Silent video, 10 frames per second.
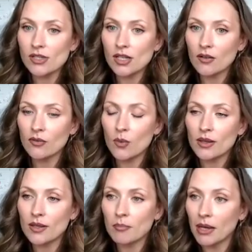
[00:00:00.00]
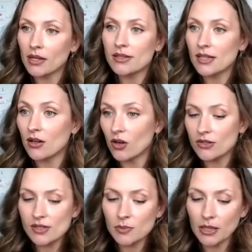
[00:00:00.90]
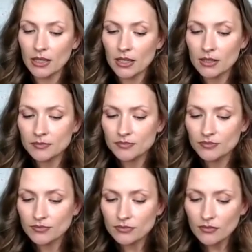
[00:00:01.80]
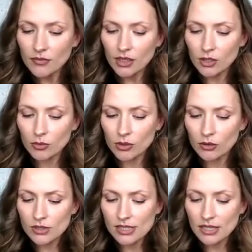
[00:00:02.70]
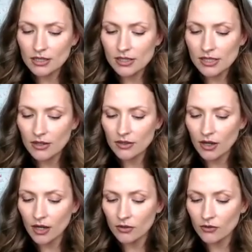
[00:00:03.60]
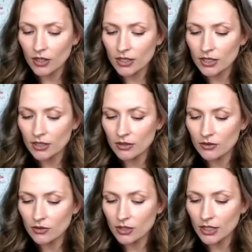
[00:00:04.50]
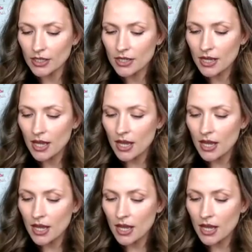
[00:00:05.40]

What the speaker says: yourself with the metals that are displayed here, you will notice that there is another iron right here, okay?